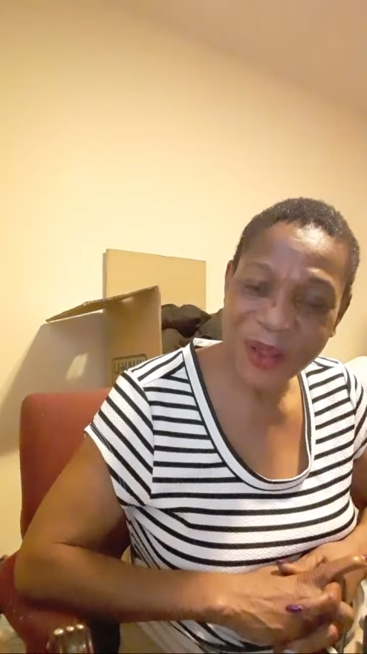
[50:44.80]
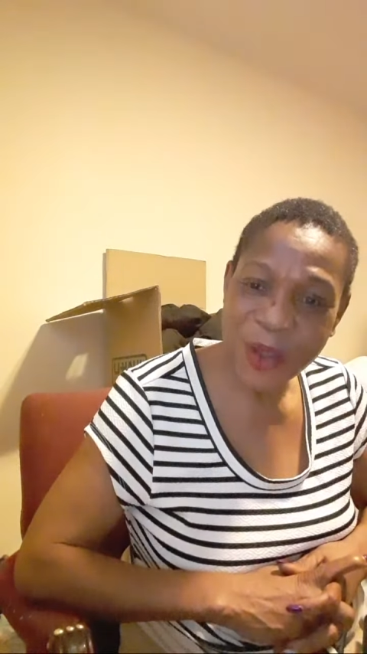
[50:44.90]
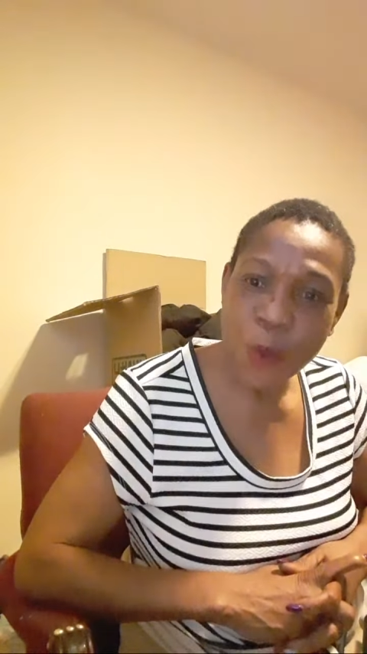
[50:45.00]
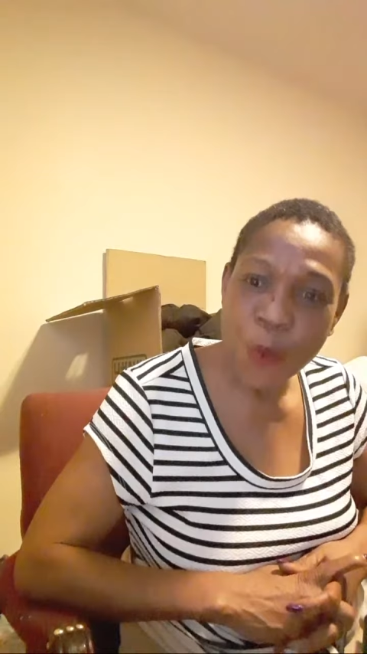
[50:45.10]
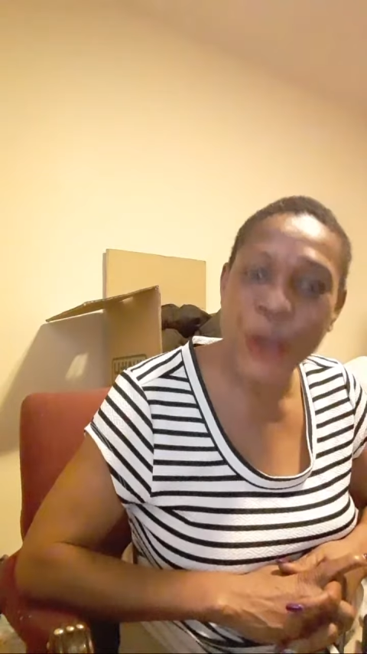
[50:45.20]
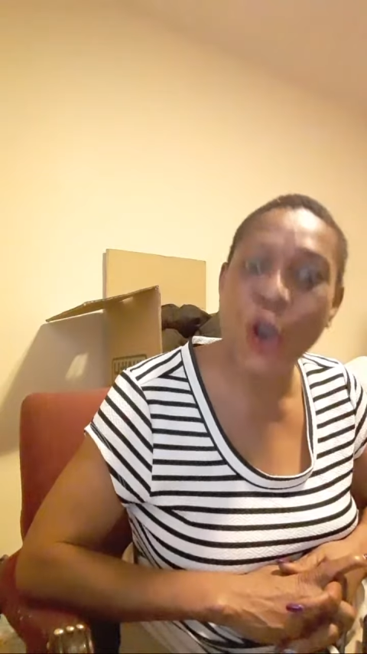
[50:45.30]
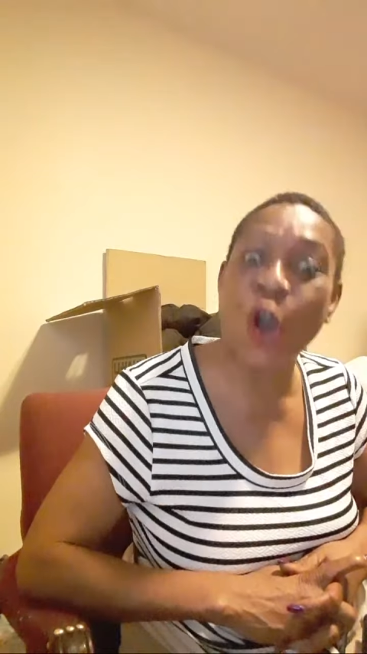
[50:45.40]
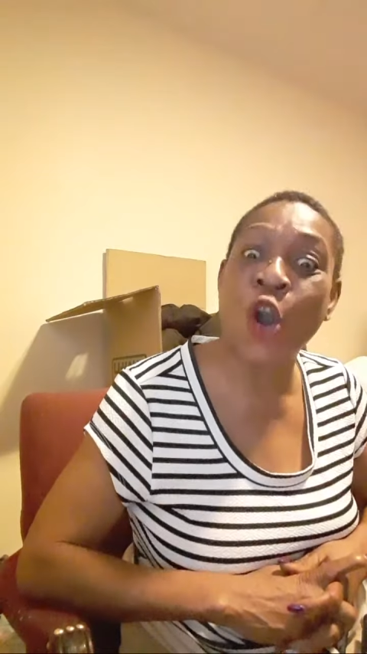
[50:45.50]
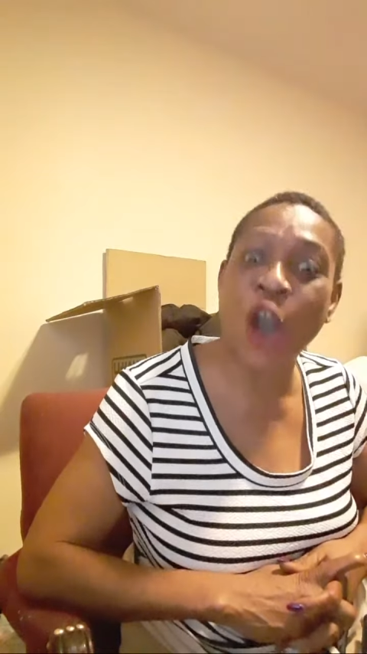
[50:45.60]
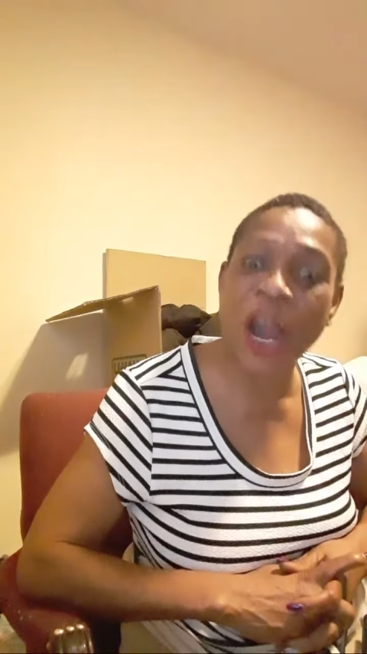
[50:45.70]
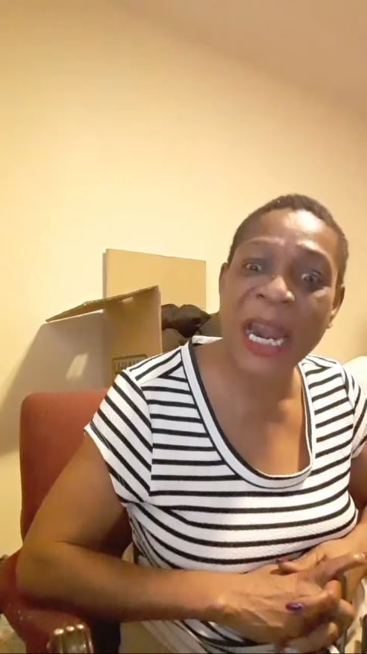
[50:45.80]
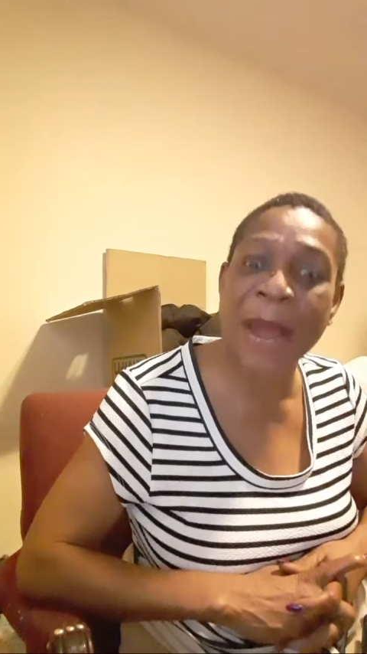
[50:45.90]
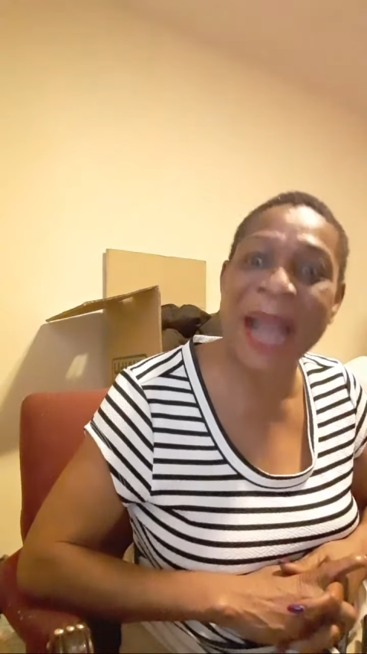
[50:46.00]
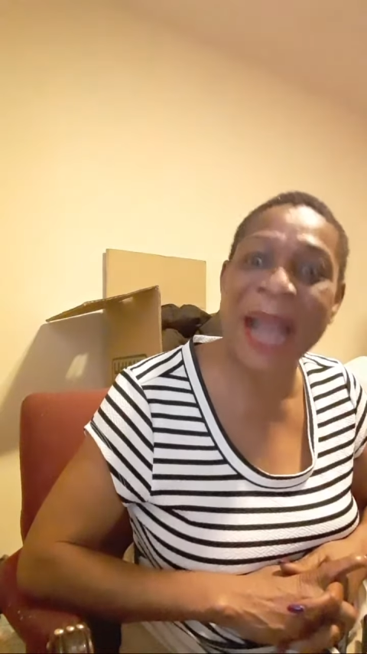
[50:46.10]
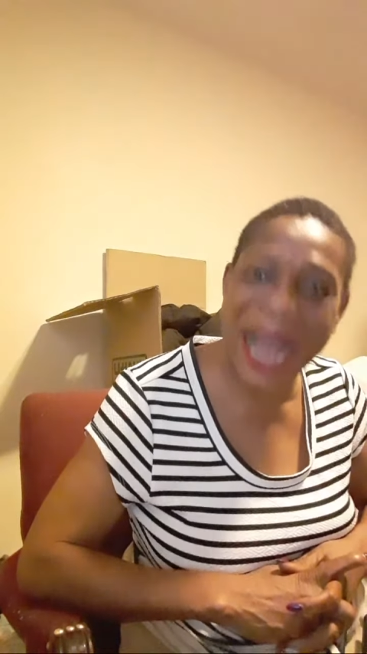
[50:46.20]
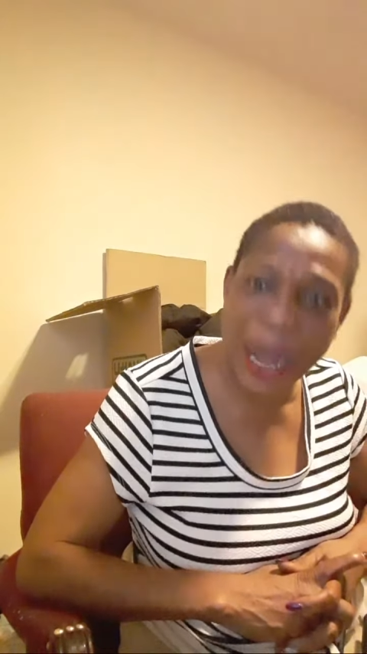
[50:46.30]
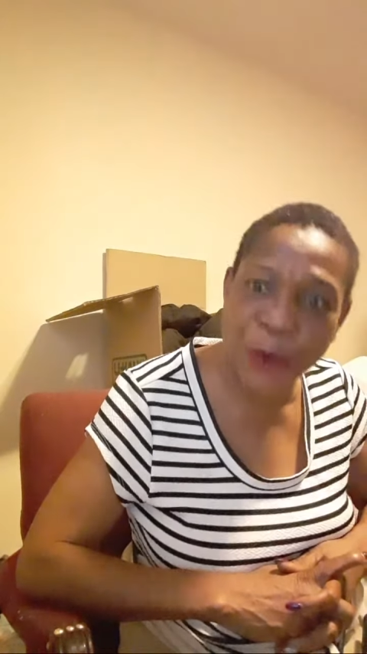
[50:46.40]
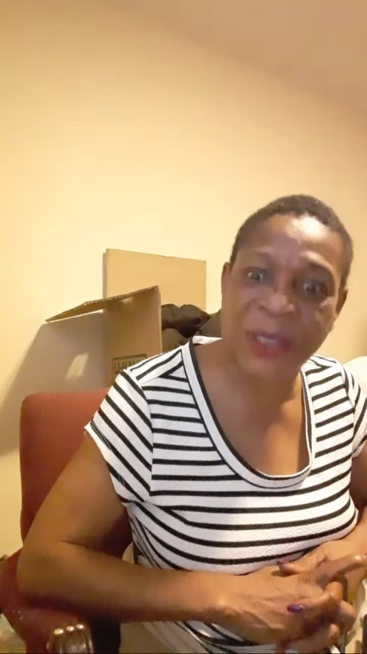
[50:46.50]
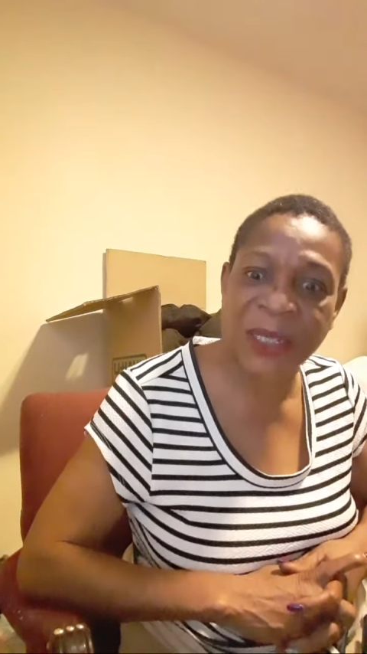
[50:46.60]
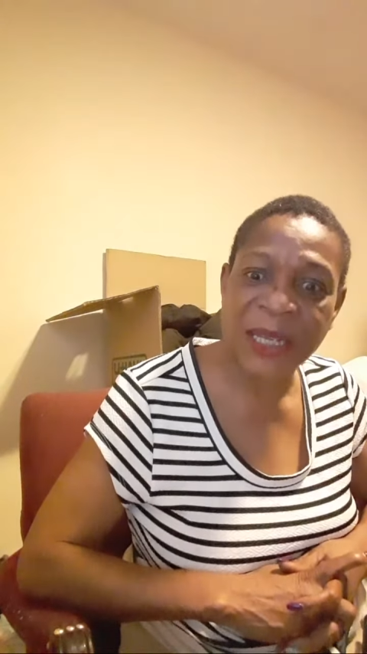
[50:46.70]
We go run them
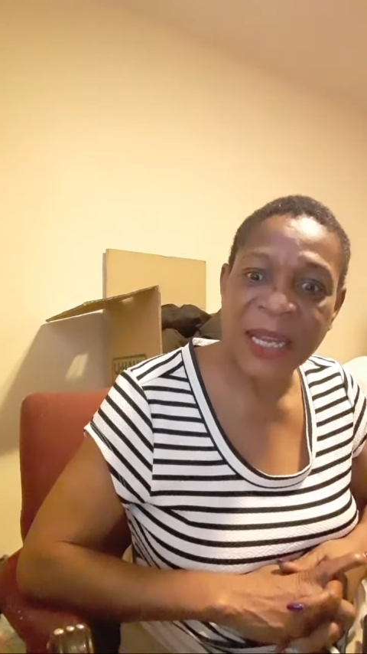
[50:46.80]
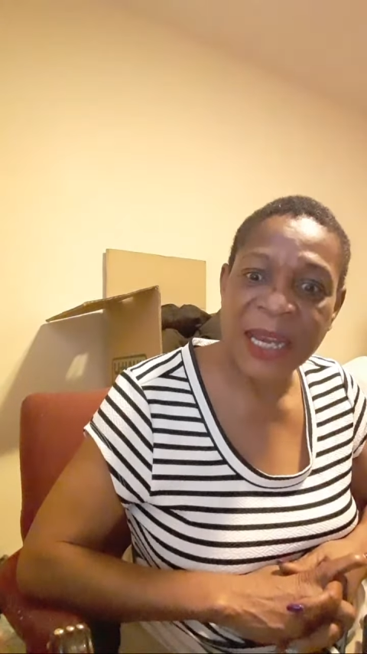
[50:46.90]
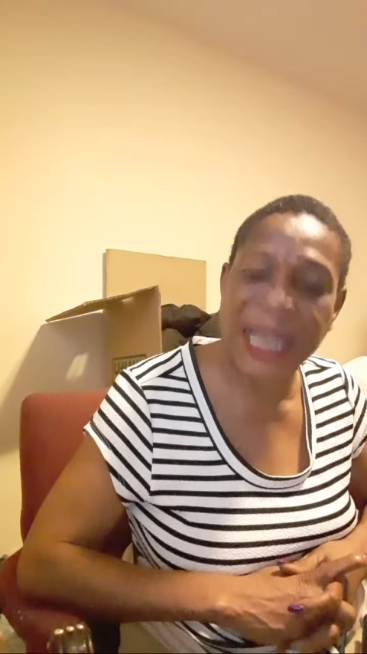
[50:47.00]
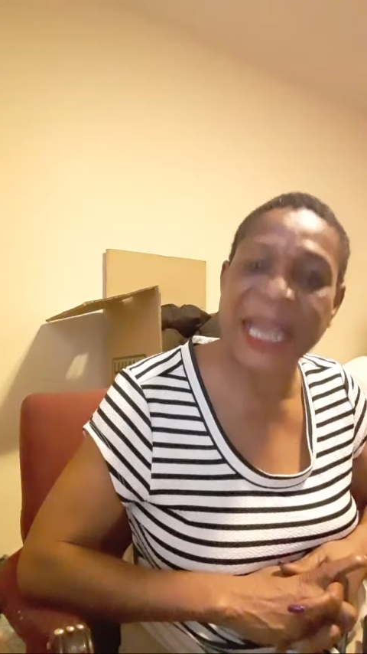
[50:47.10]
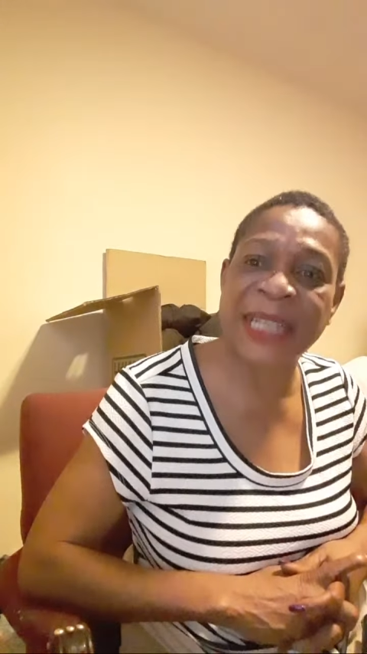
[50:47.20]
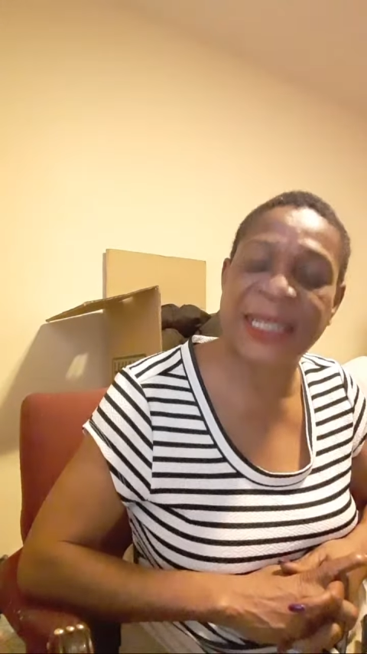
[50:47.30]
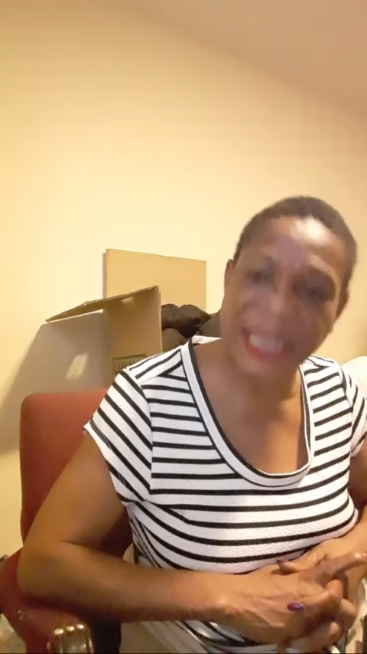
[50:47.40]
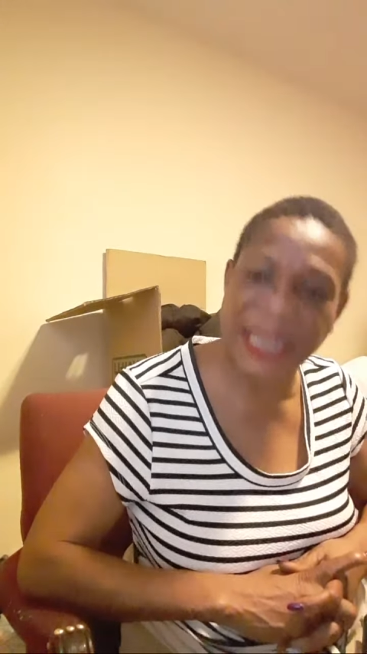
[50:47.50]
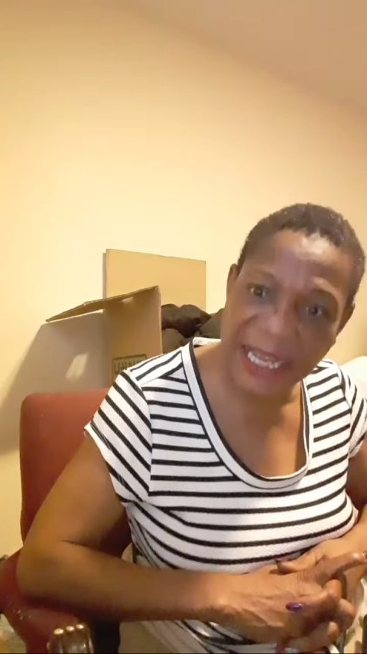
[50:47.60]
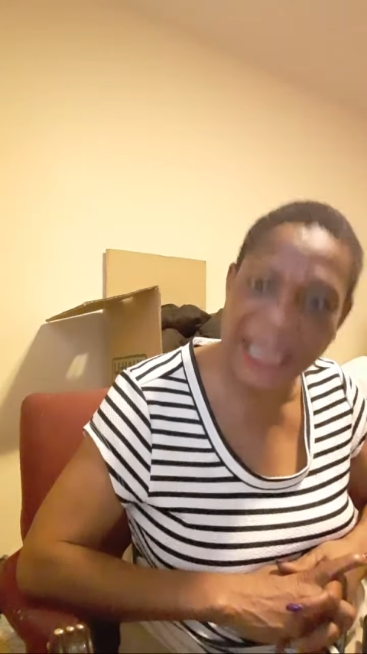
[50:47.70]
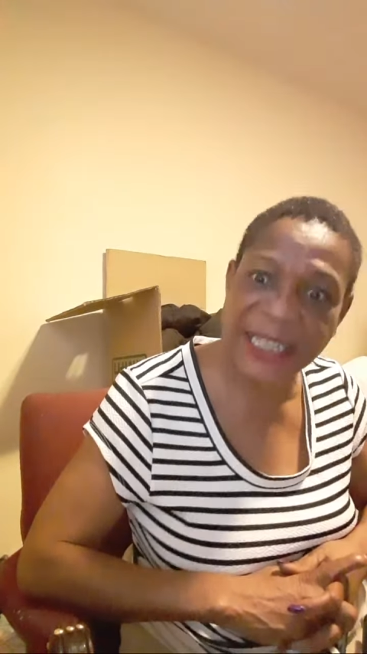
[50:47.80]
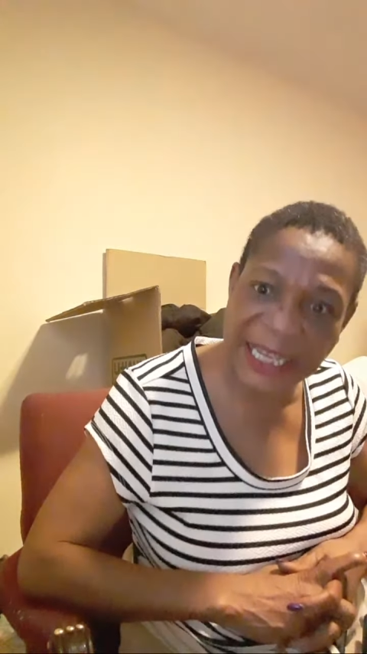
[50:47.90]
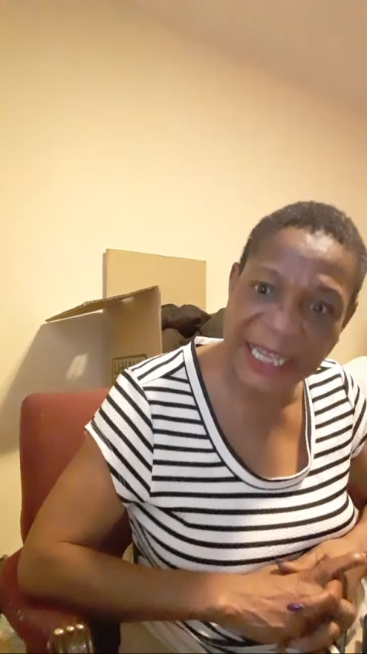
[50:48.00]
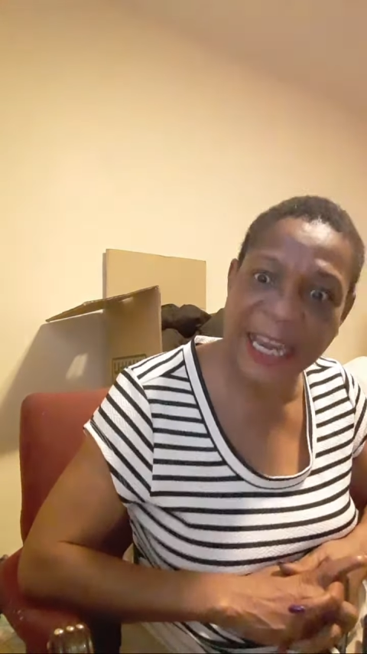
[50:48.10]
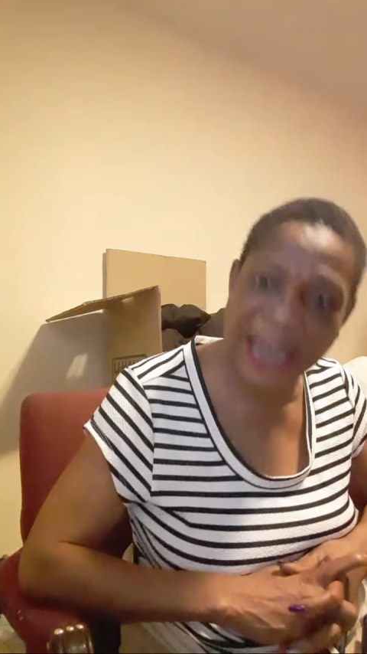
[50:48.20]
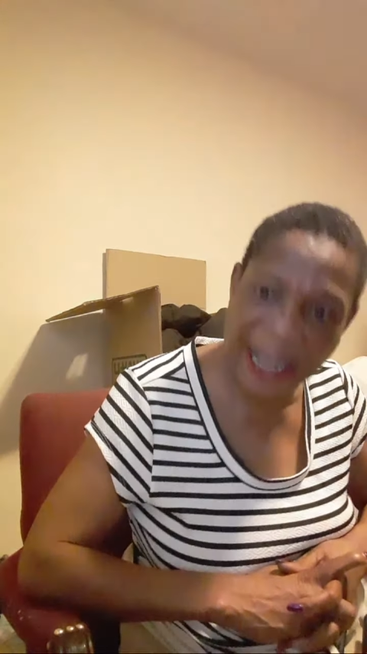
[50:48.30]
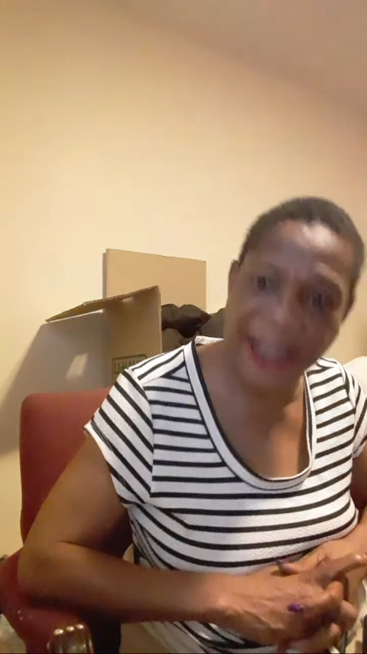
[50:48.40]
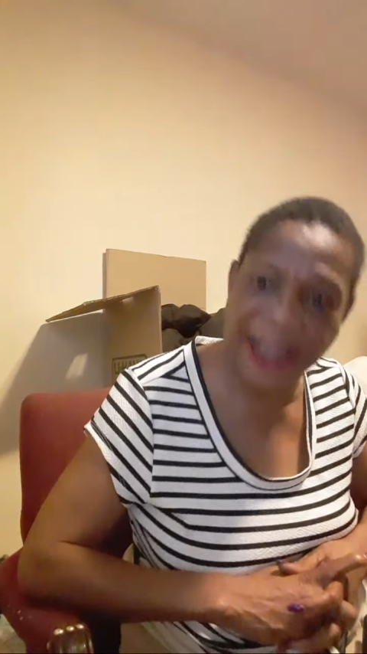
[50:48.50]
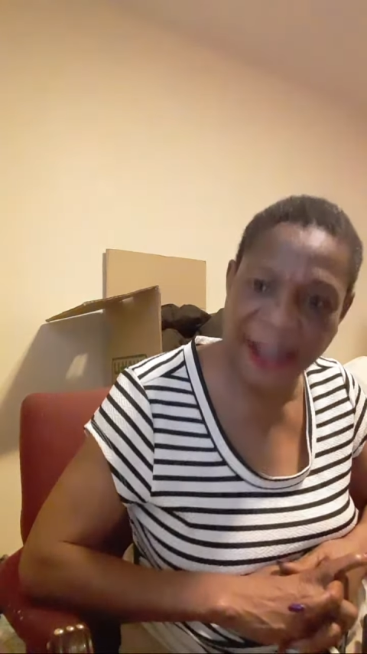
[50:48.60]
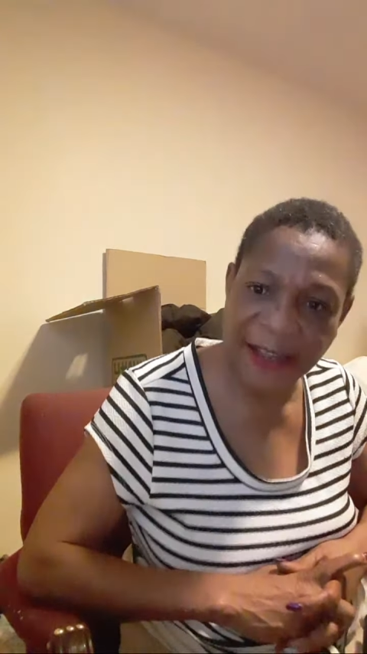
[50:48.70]
out like a Sri Lanka.